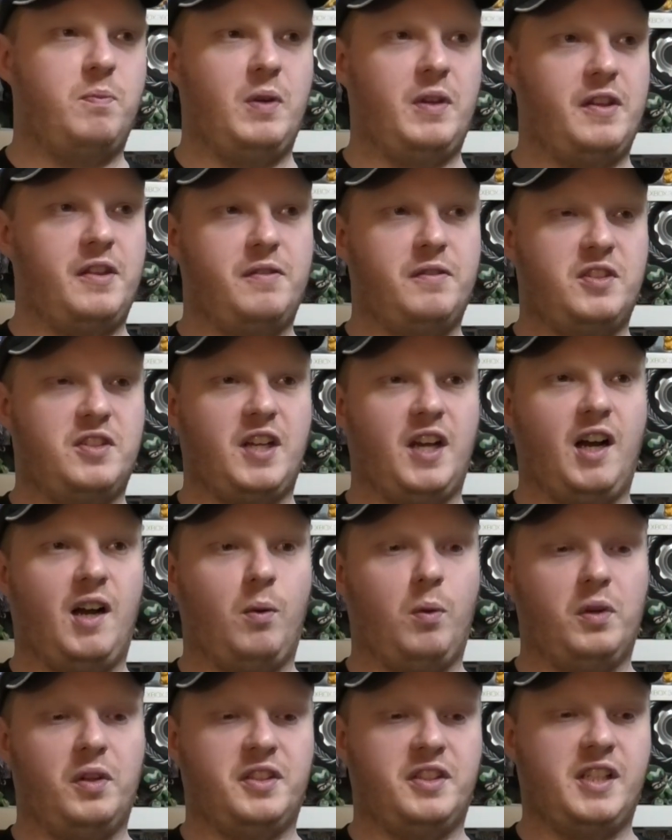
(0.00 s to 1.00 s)
with Star
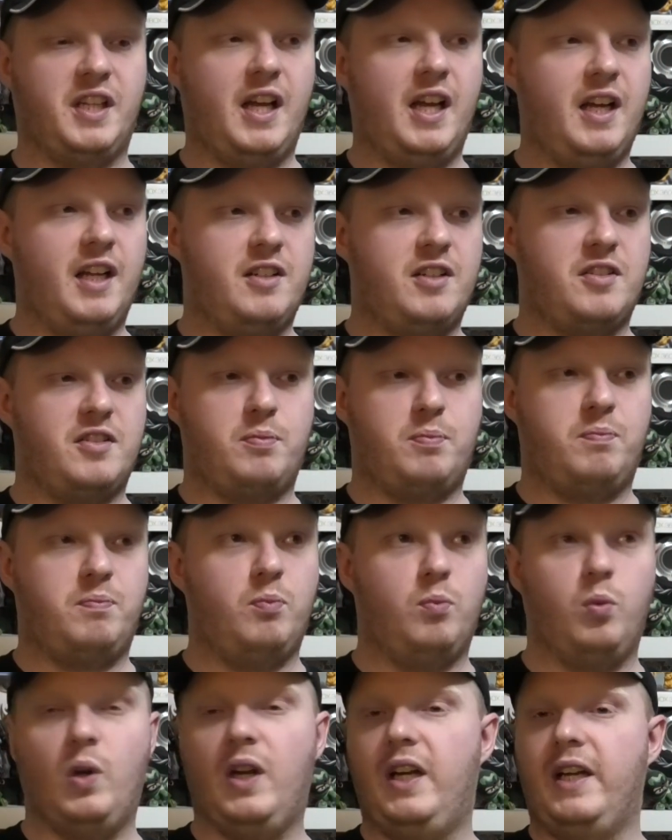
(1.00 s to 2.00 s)
Wars. Just
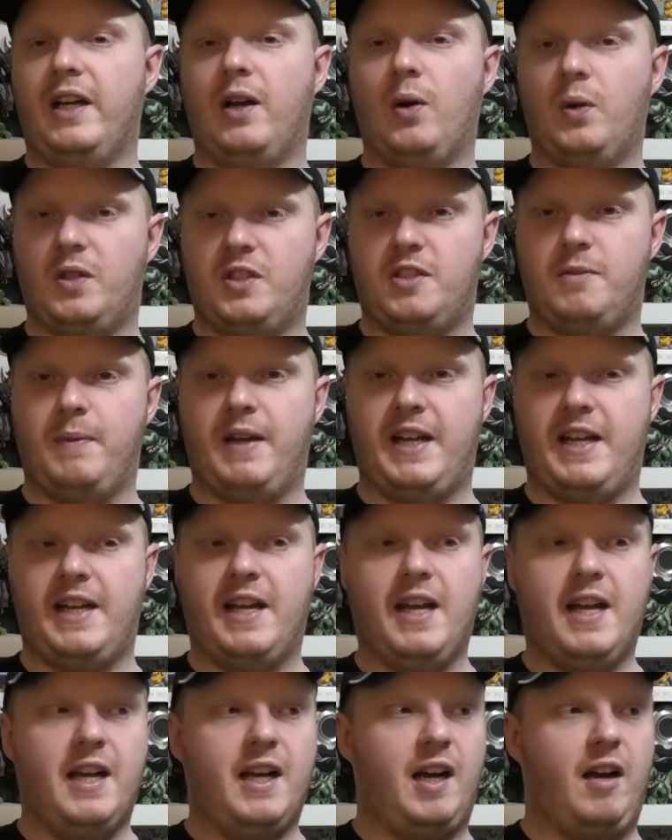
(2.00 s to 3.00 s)
really hooks me.
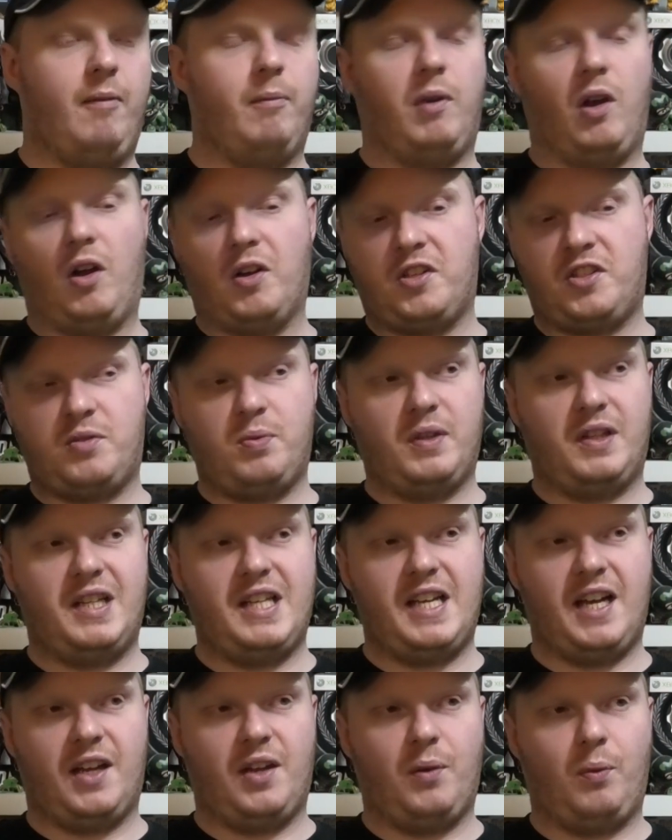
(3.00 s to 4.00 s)
I'm lost with
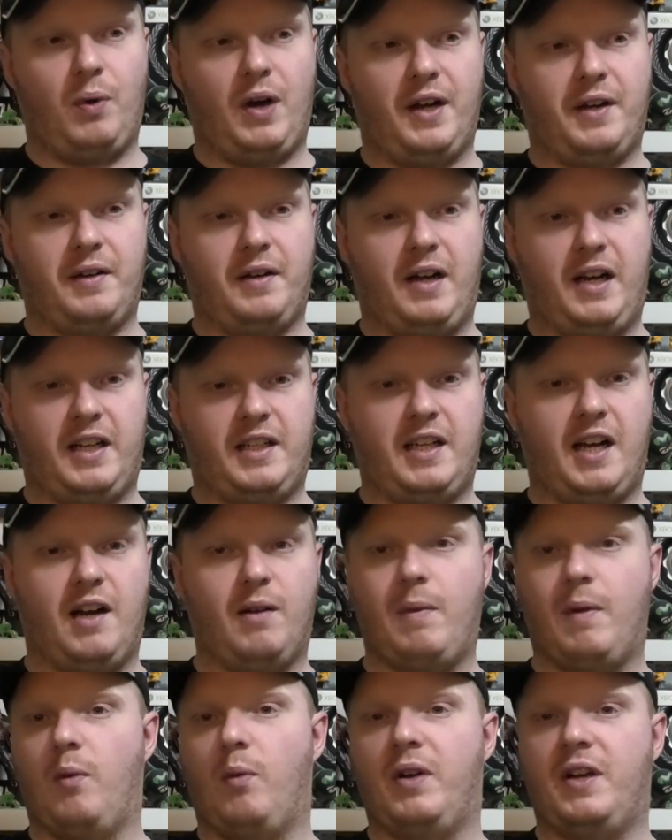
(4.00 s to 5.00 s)
the other one. I
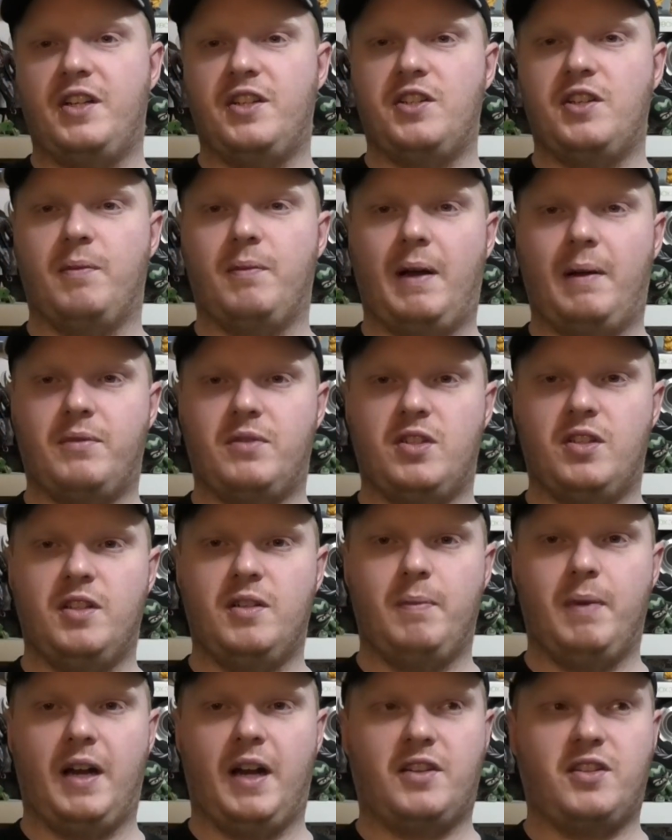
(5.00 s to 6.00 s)
can't remember what issue I'm up
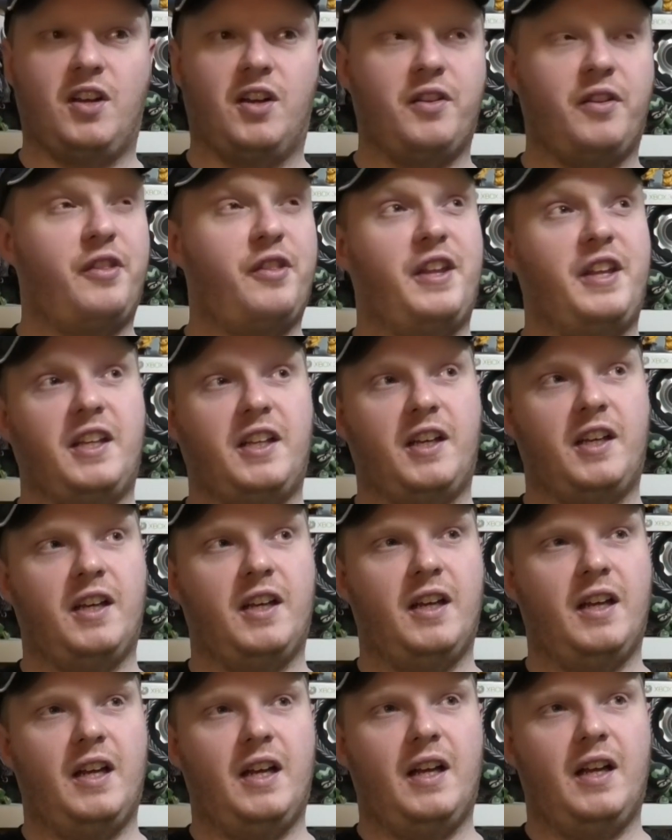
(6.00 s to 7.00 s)
to, but I don't
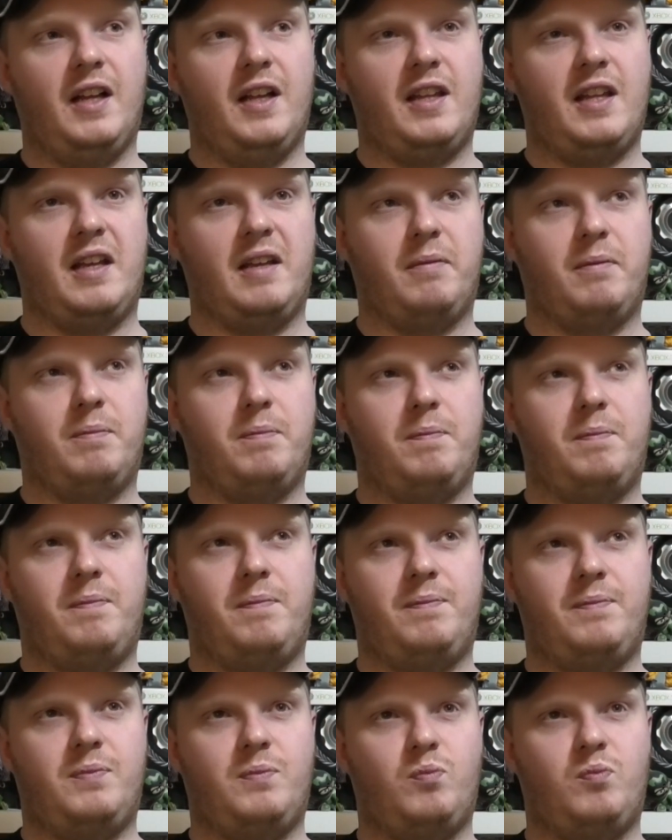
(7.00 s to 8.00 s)

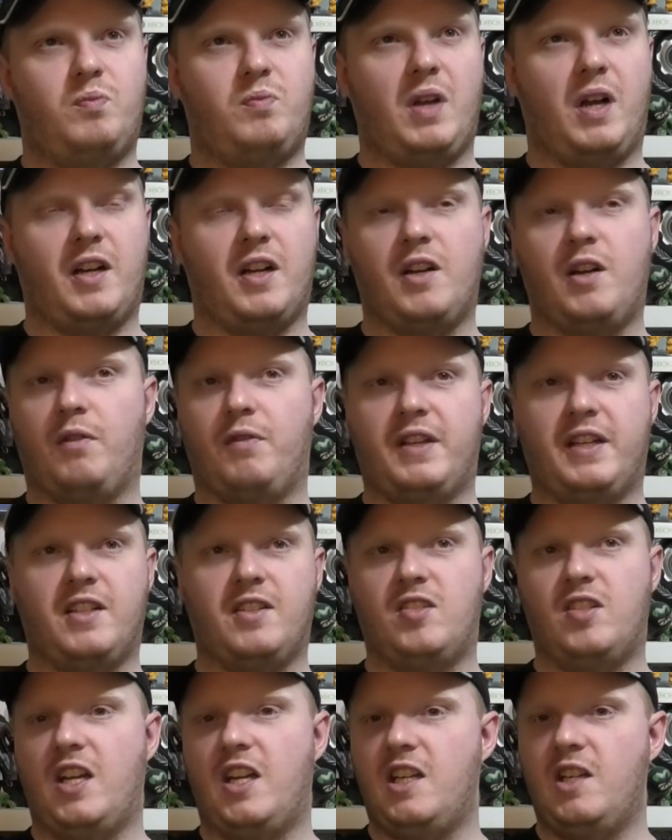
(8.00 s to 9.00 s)
know if they're
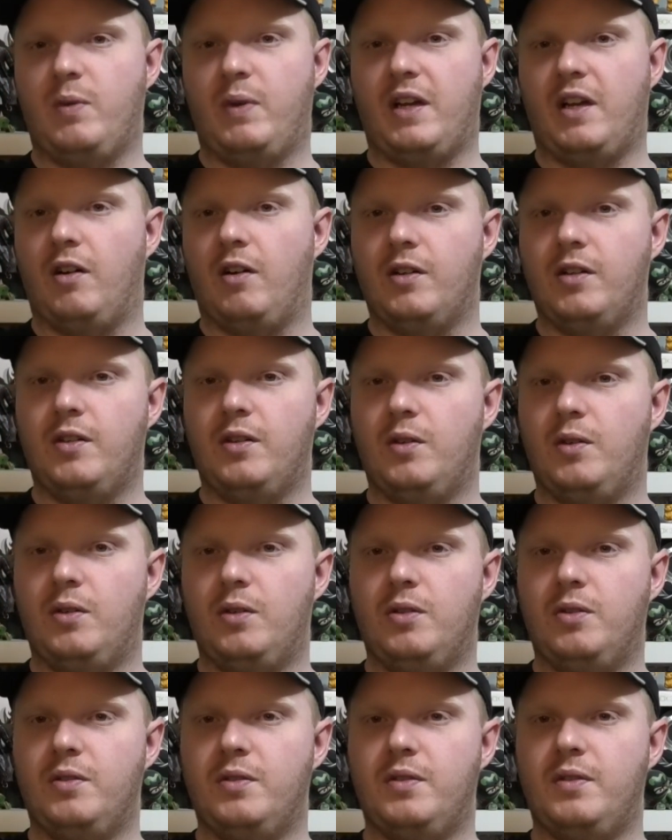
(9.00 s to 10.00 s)
continuing on,
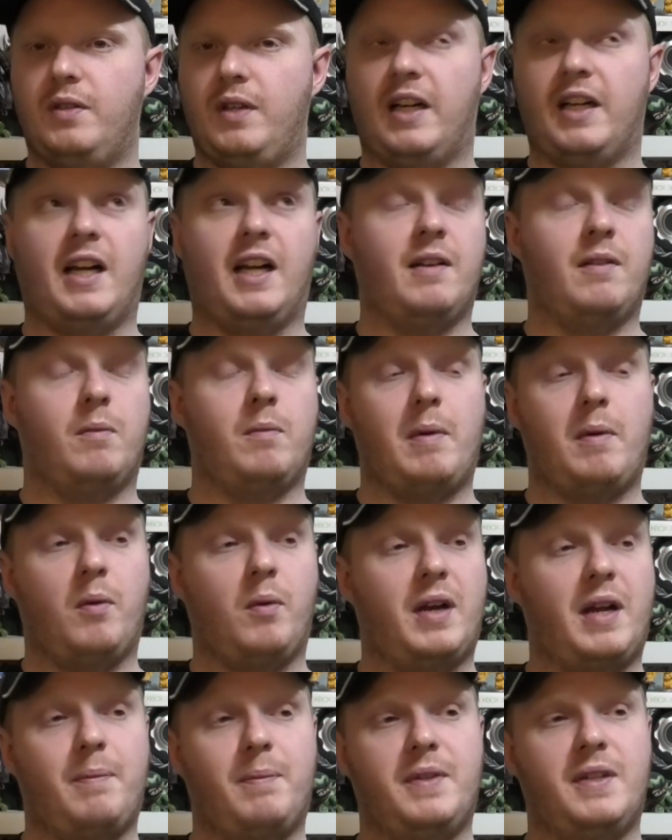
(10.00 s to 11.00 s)
or I can't even remember
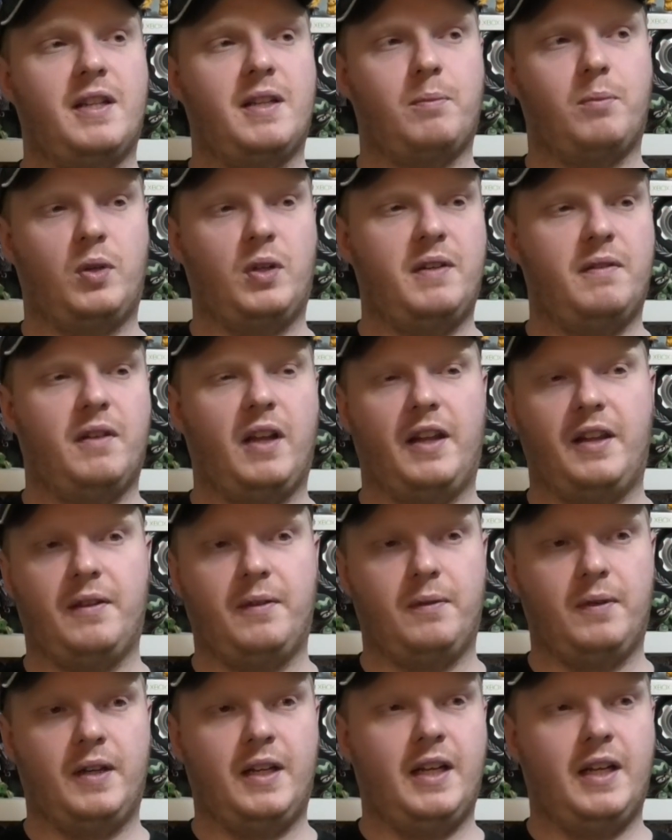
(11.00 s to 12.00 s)
what happened in the